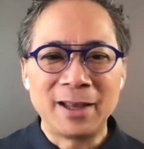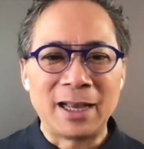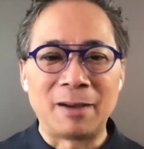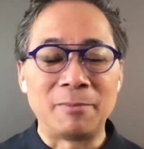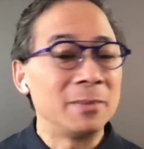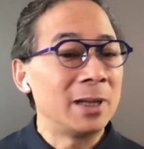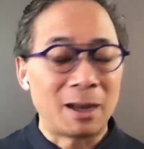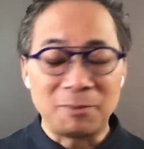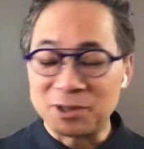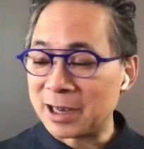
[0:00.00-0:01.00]
I'm
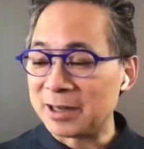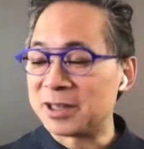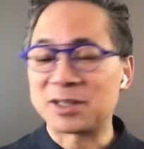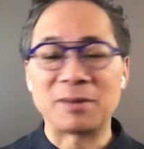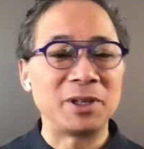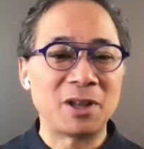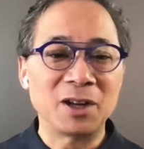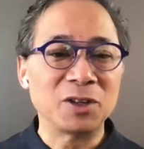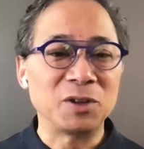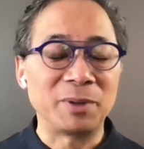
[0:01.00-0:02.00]
a scientist, I'm a
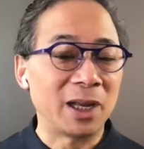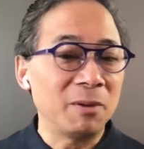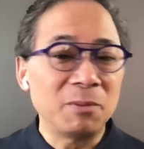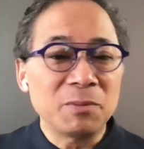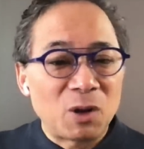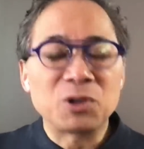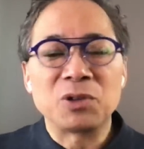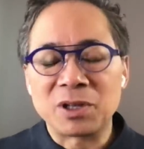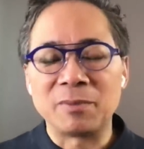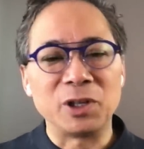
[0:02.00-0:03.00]
doctor, but I am also
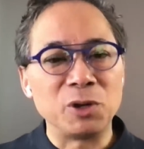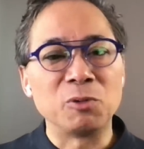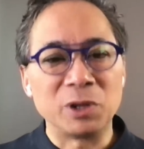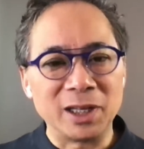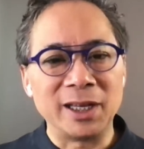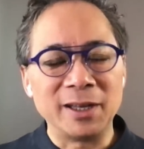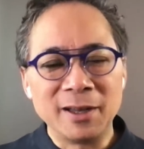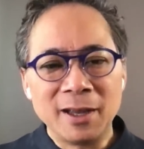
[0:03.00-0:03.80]
somebody who really